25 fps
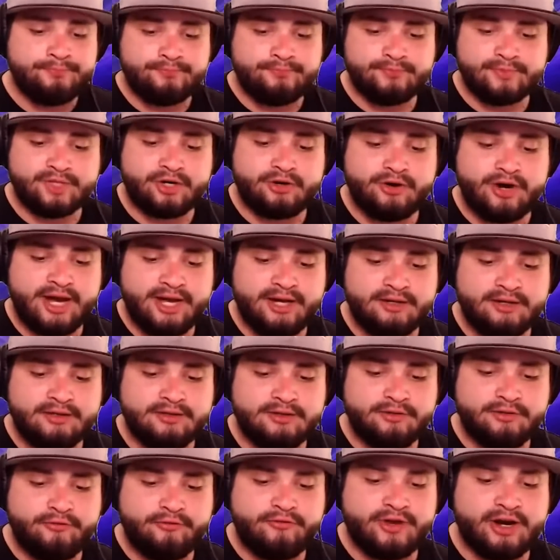All right,
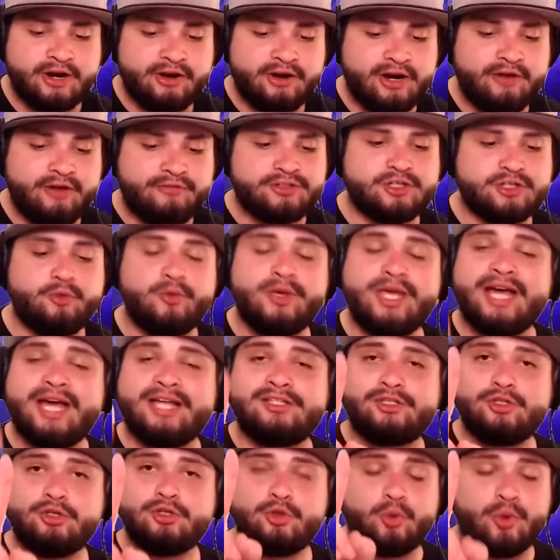fair enough. So we
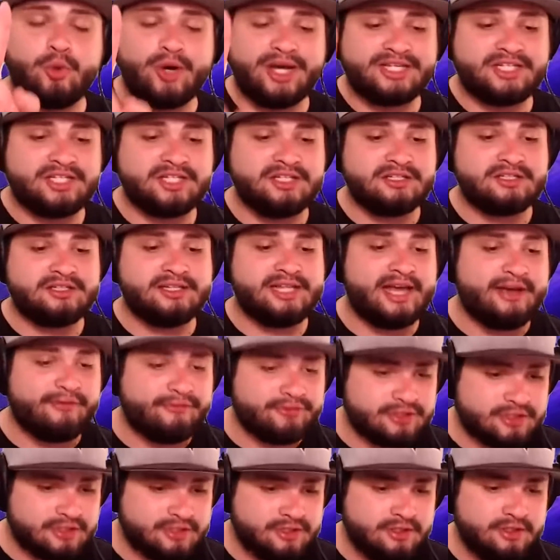got 2 questions
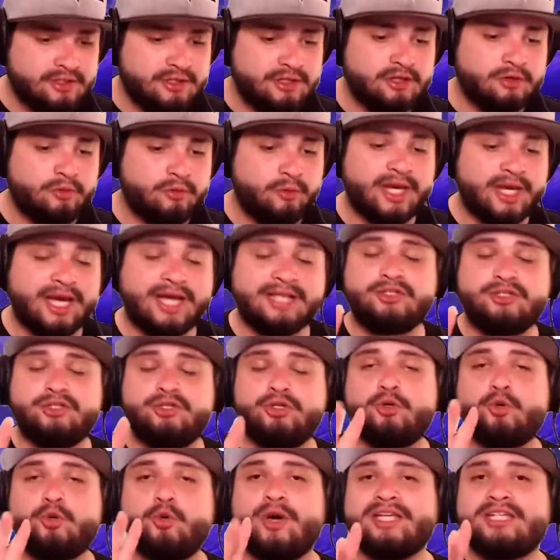left.
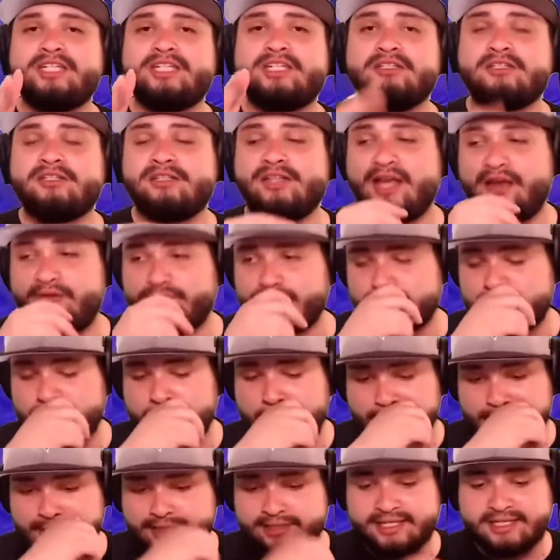
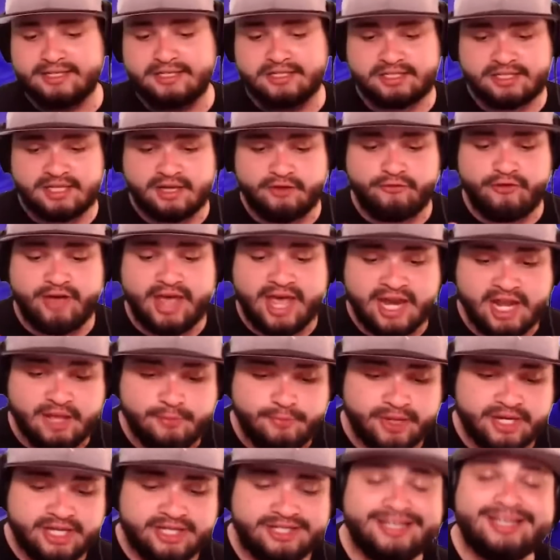Let's see if
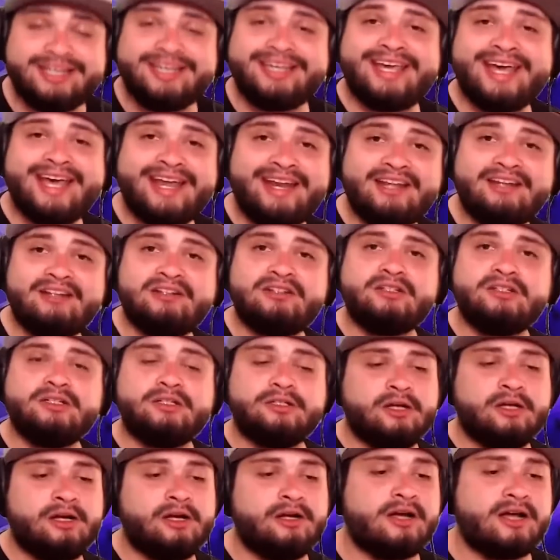anybody can get it.
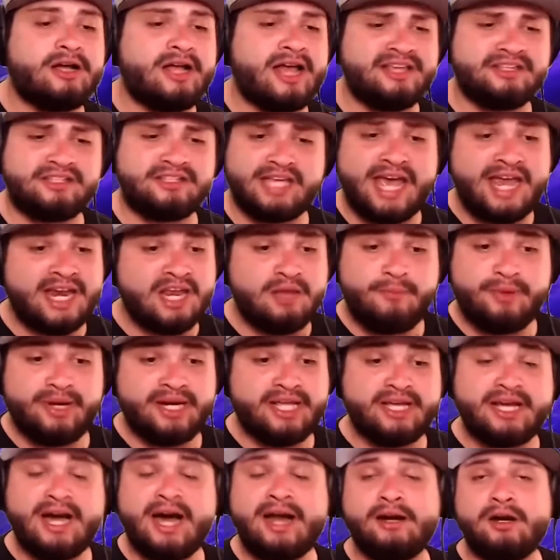Has
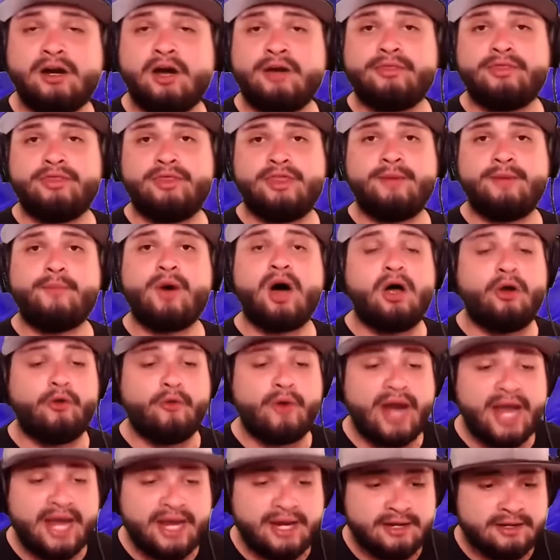anybody gotten them all
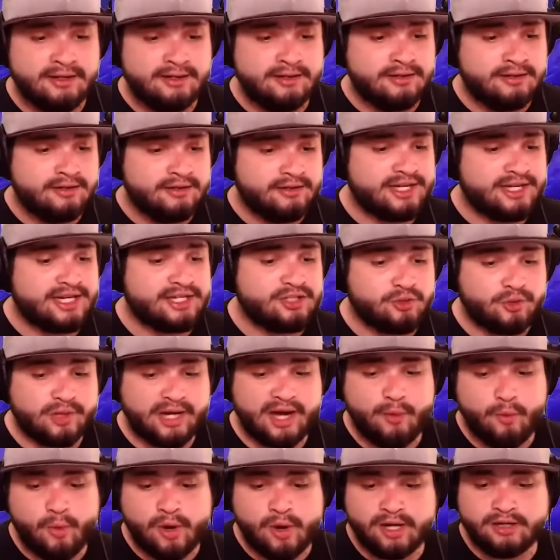right? That's what
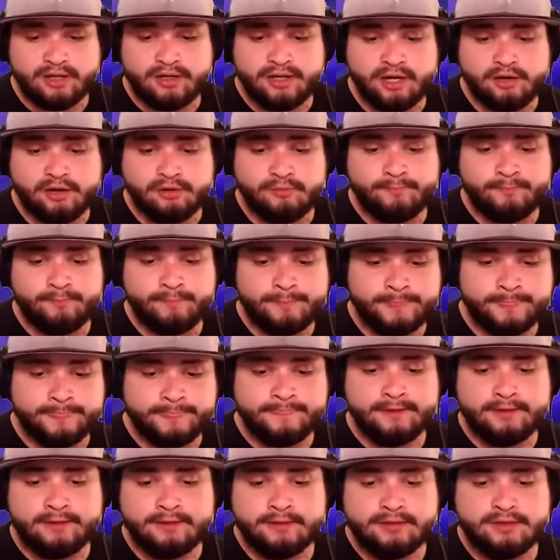I want to know.
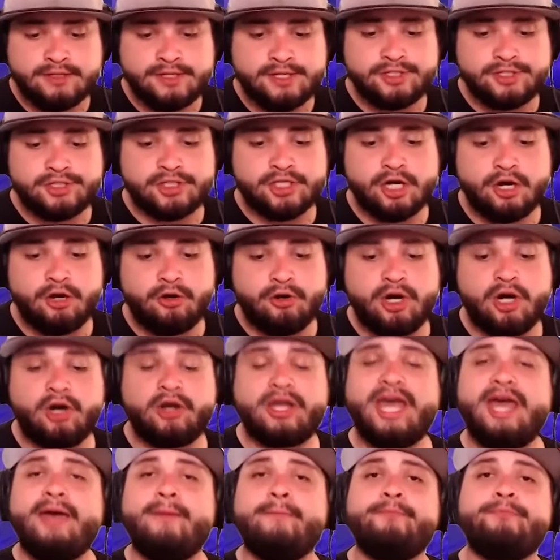So,
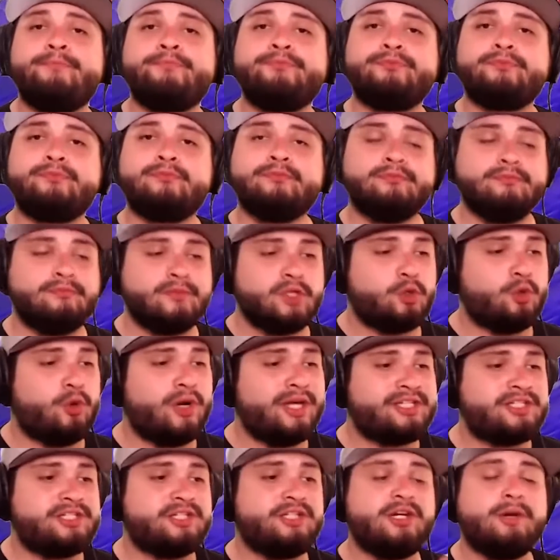okay,
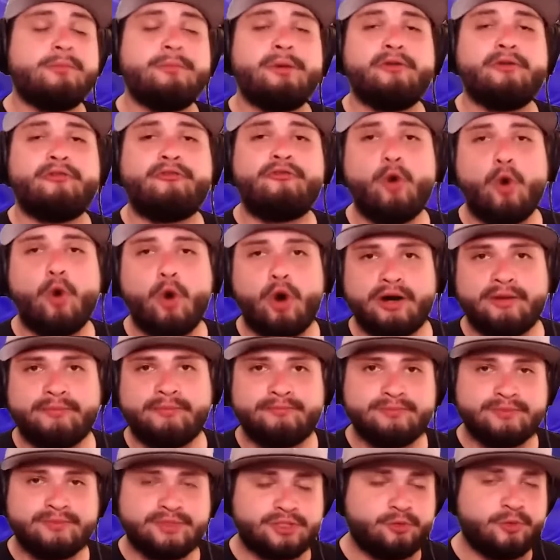question number 4.
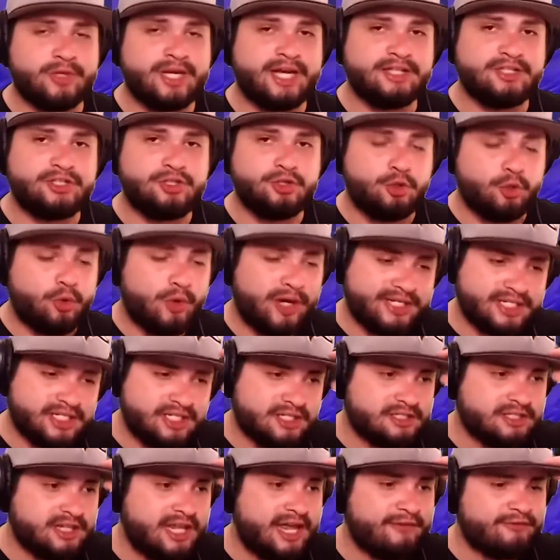So we got 2
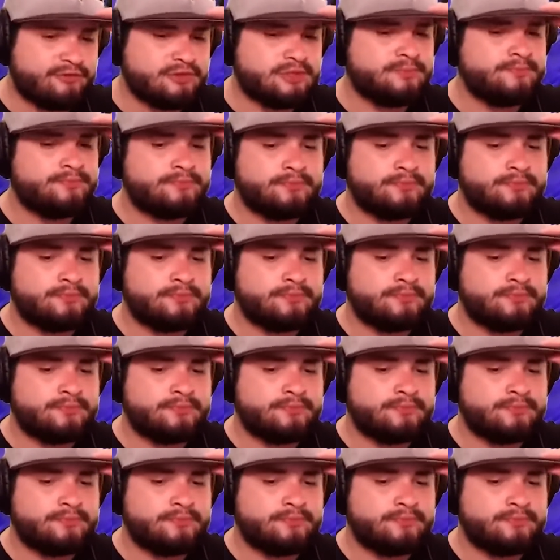questions left.